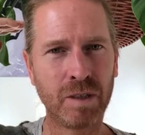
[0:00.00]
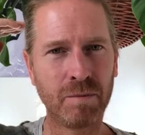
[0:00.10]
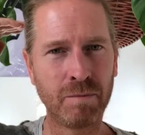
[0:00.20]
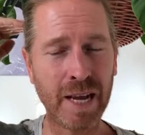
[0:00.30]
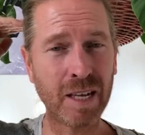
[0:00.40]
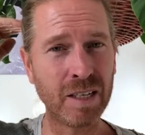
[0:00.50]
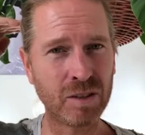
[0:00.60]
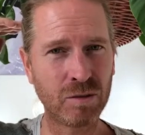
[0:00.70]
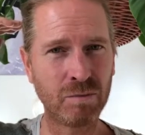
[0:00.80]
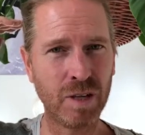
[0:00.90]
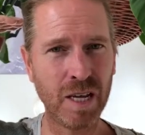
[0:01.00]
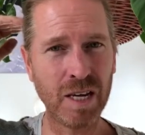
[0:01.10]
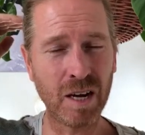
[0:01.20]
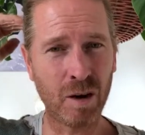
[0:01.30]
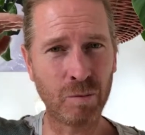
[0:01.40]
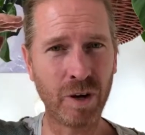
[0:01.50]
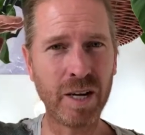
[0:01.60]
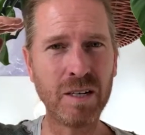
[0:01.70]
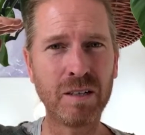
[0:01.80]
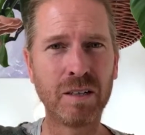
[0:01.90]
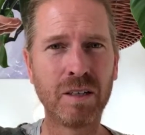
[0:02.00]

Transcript: mechanism in our brain,